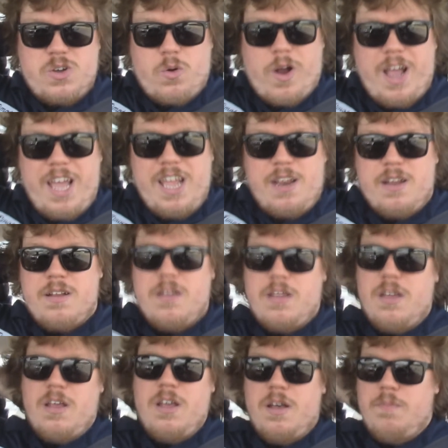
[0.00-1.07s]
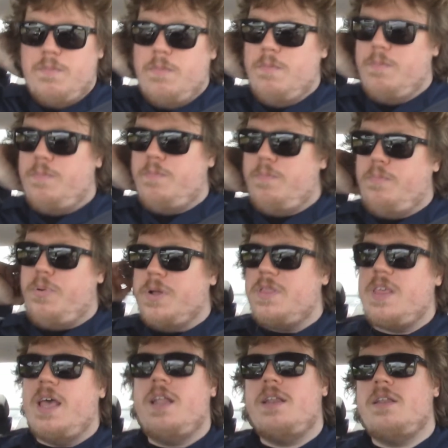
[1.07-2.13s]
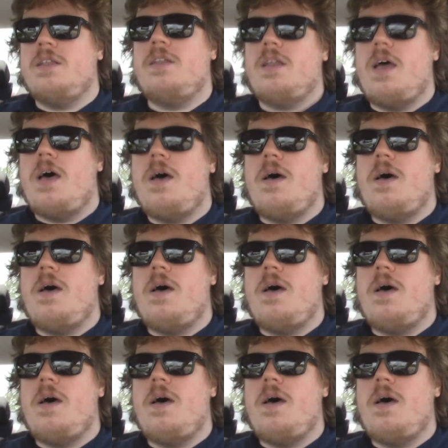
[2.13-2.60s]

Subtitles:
great, but then